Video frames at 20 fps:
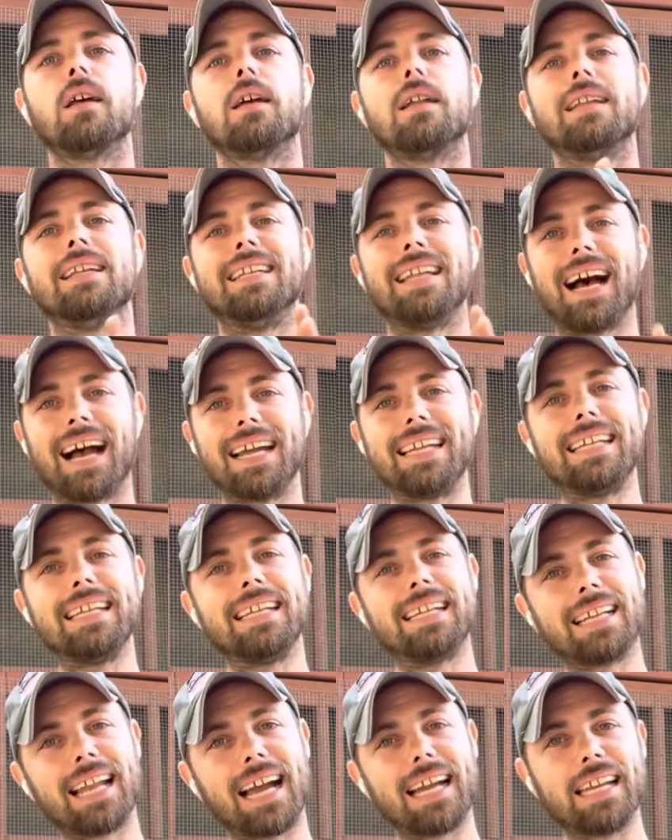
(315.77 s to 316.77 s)
90
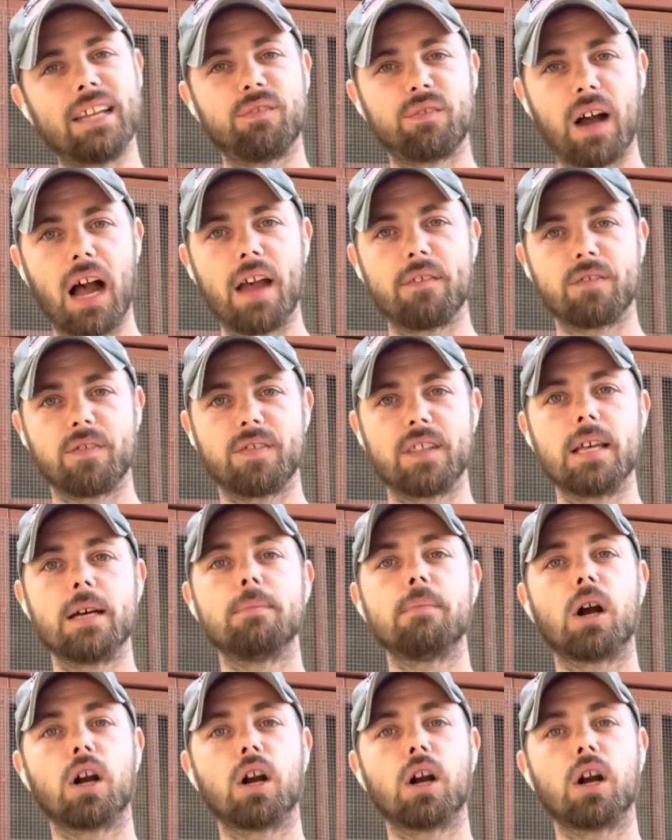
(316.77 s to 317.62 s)
to 95 of them